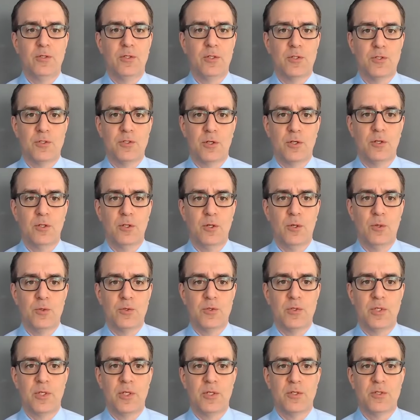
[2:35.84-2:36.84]
just to
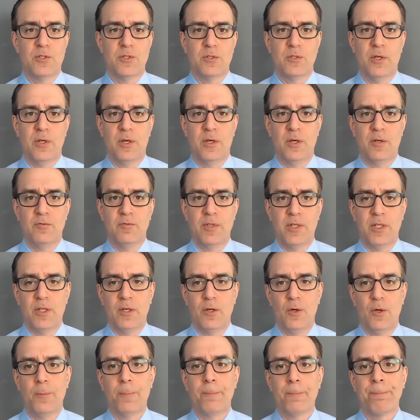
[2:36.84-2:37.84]
close this
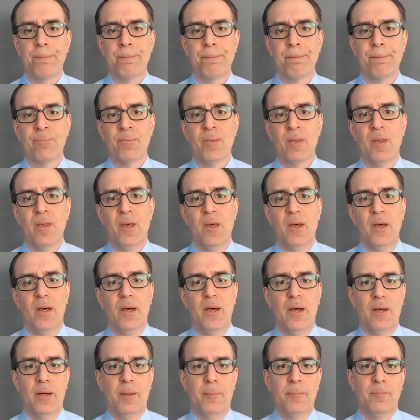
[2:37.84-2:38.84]
video,
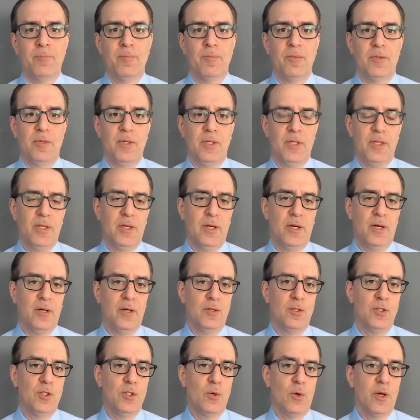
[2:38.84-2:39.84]

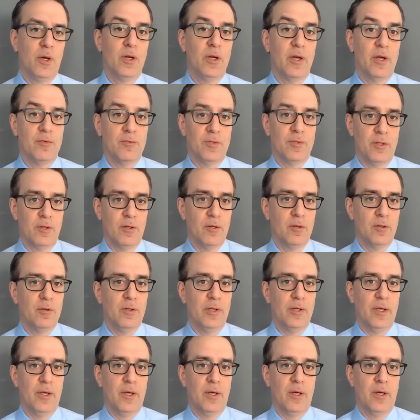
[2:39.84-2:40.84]
the New York governor,
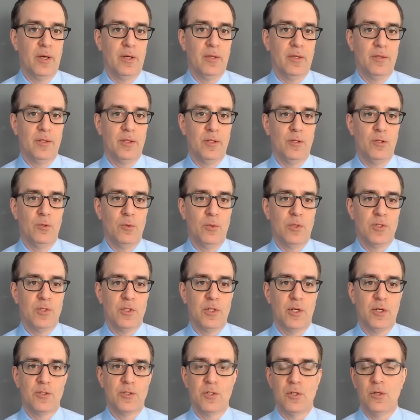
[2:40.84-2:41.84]
who
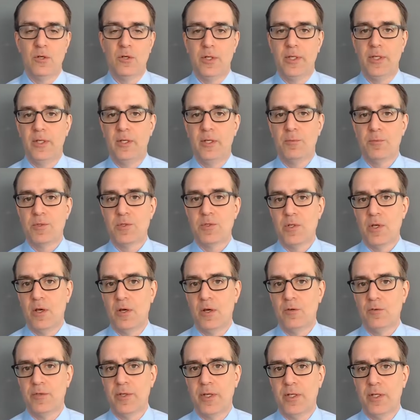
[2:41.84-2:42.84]
is an attorney
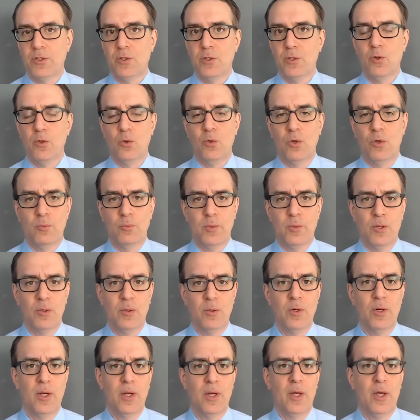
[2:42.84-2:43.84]
himself, Andrew
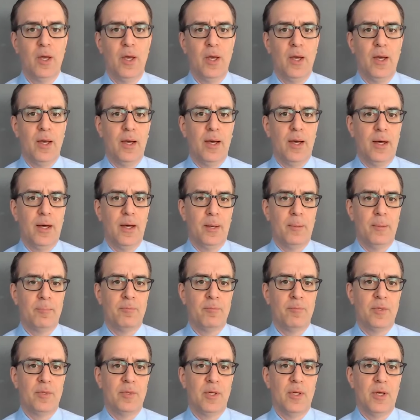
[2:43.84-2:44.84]
Cuomo,
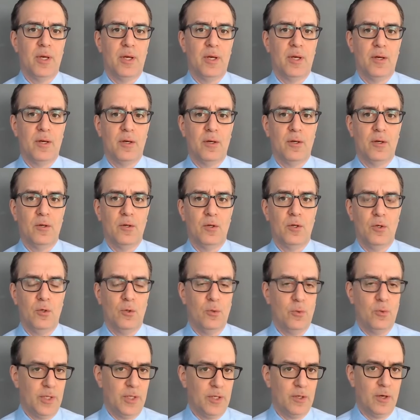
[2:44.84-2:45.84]

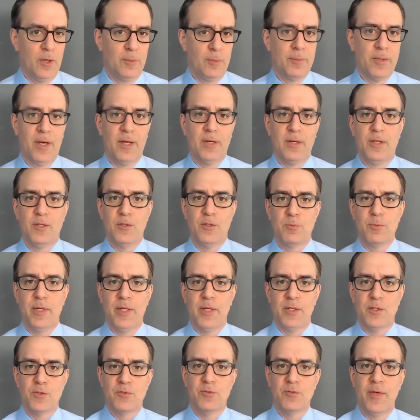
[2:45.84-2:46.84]
who, I'm not his
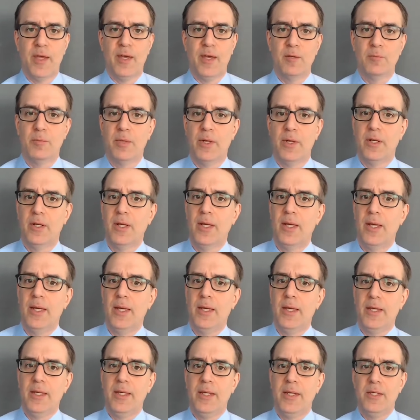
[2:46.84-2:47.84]
biggest fan, but
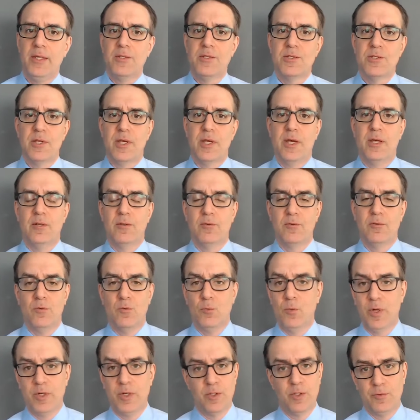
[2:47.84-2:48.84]
he said
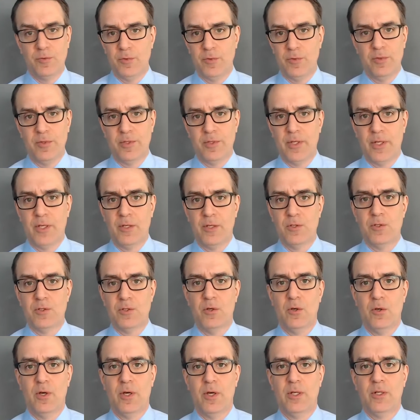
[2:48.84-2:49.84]
wonderful
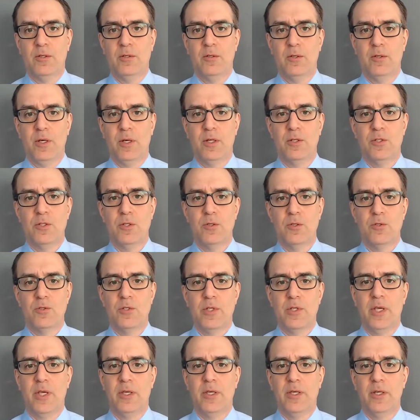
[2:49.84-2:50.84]
things on
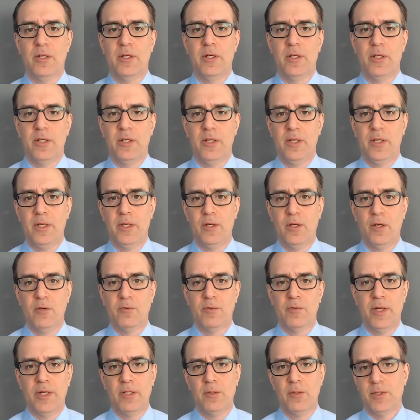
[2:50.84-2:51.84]
Tuesday in a
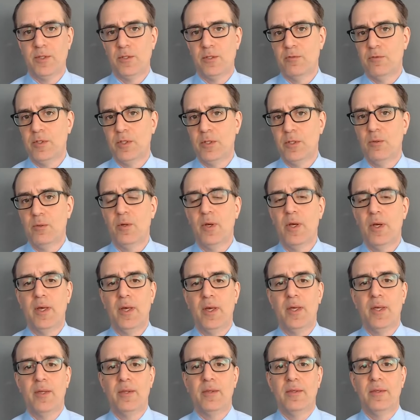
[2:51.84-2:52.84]
radio interview,
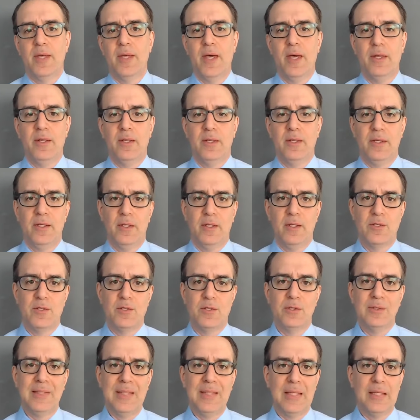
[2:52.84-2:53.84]
that it
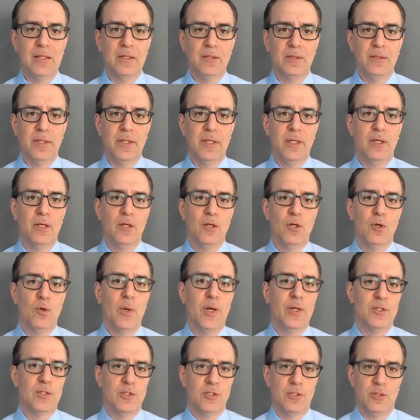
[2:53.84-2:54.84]
is legally
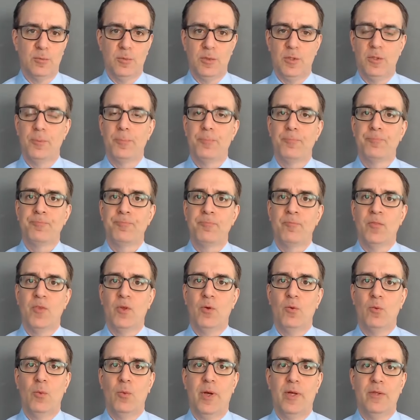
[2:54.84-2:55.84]
questionable
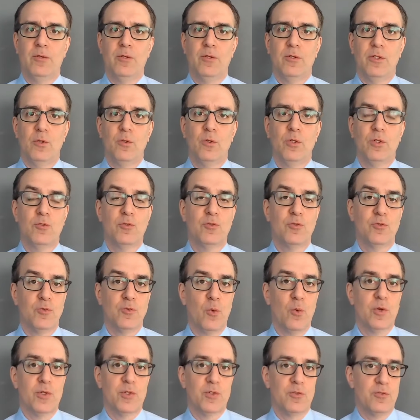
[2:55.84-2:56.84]
whether you can
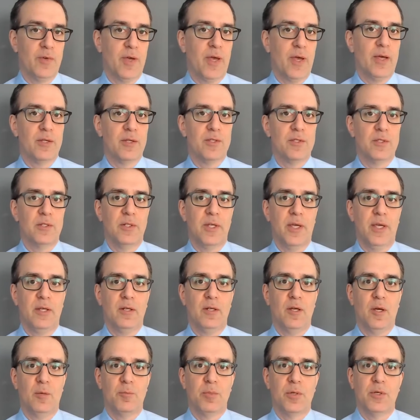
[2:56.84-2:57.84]
force
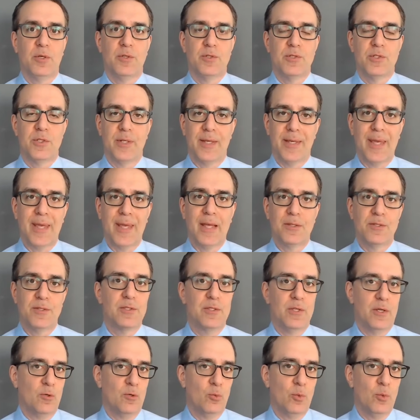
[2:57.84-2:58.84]
vaccinate a person
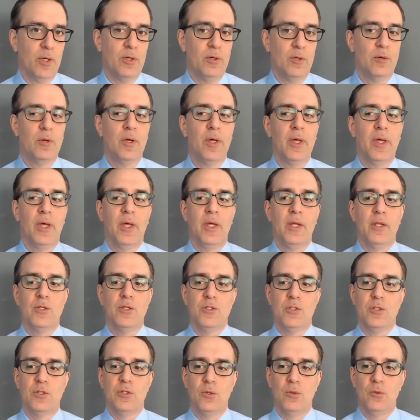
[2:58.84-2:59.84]
against their will,
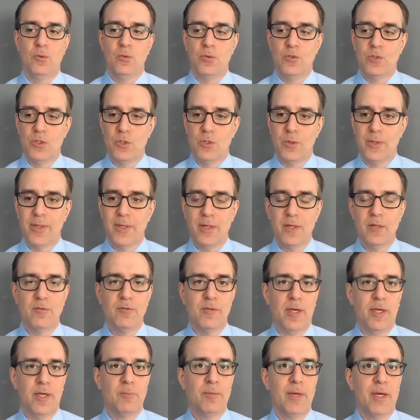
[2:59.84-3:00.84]
to
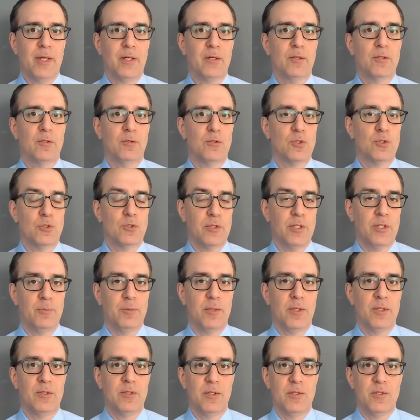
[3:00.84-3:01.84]
give a medical
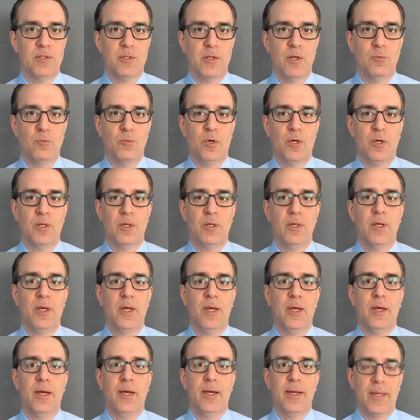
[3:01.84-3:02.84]
treatment to someone
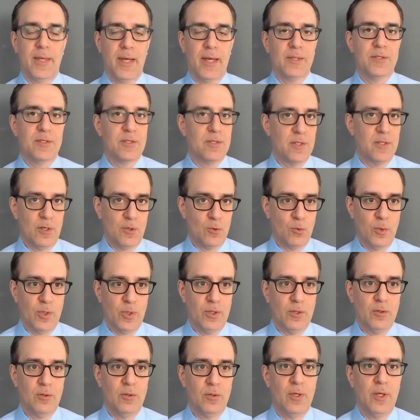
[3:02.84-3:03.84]
against their
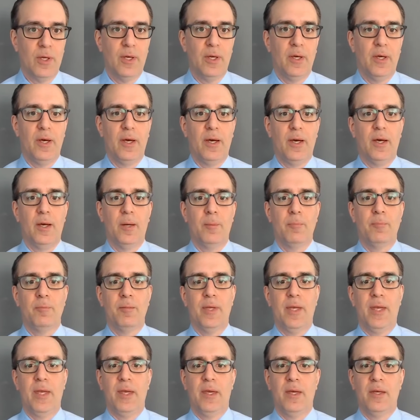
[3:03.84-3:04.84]
will.
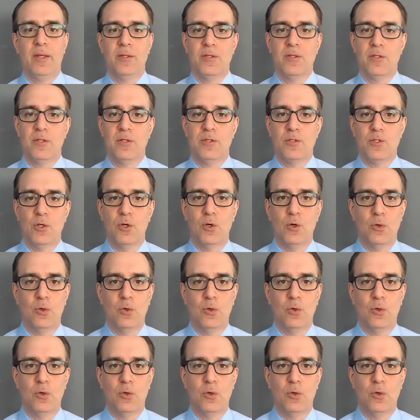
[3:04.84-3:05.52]
And to